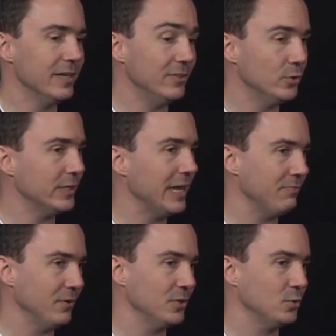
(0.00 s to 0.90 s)
during
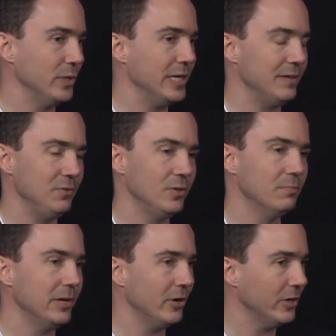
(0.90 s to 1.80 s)
that first week. If you
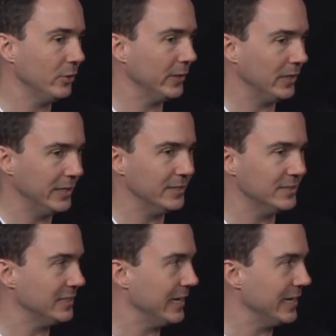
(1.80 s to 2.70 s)
compare Hillary Clinton
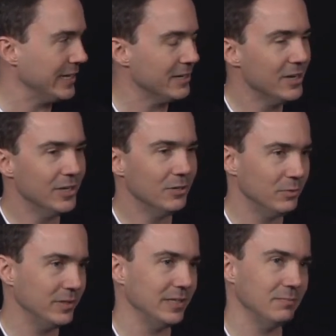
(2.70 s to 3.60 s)
saying,
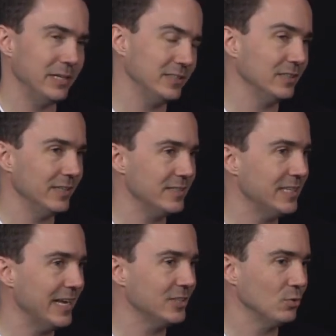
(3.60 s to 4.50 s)
we think basically the
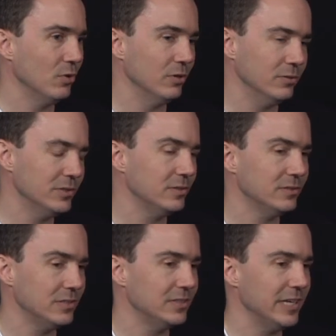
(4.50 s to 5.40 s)
status quo is
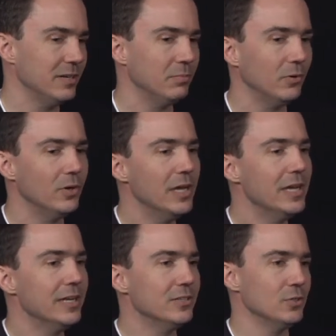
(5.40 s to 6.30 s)
sustainable,
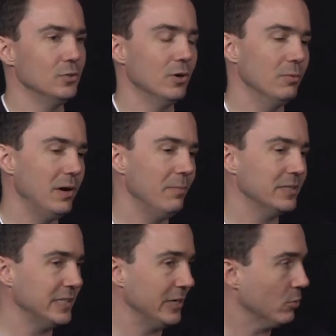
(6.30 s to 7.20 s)
to Obama
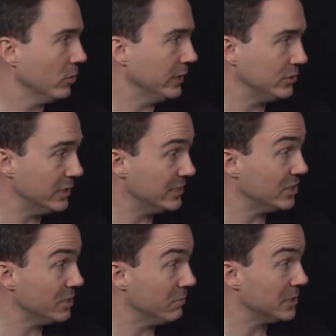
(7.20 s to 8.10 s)
saying orderly
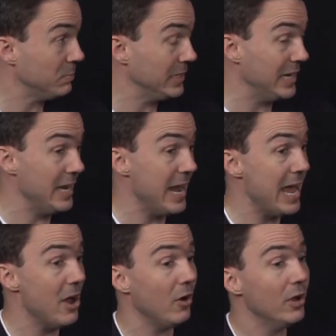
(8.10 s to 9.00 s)
transition must begin
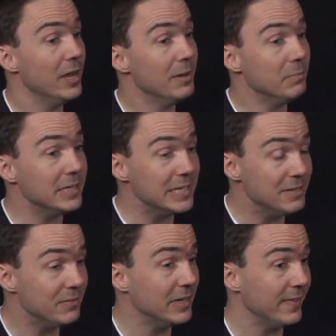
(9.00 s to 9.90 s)
now. But
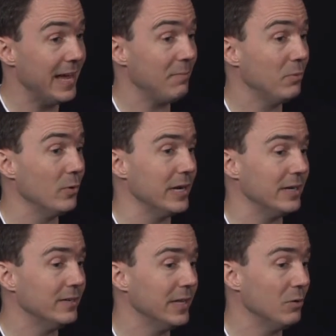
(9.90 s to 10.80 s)
even at that
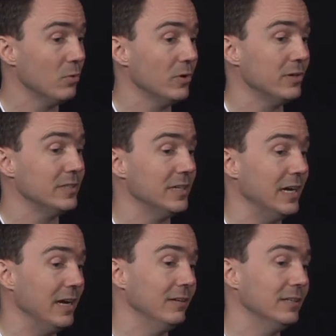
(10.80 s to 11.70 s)
point, they weren't
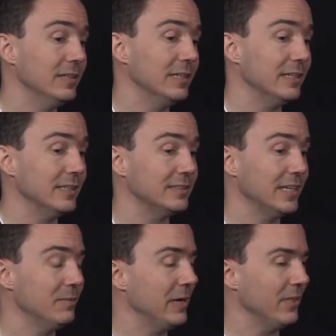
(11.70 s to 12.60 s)

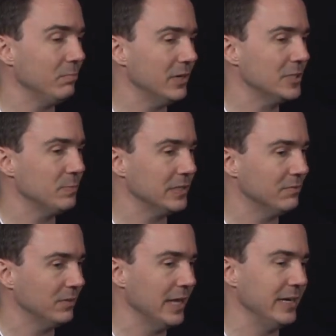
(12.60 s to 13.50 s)
excited about the prospect
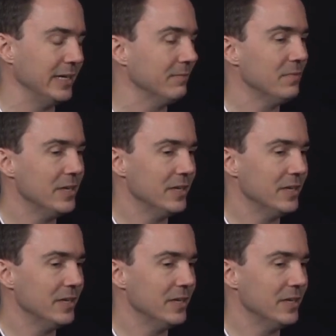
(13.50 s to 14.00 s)
of letting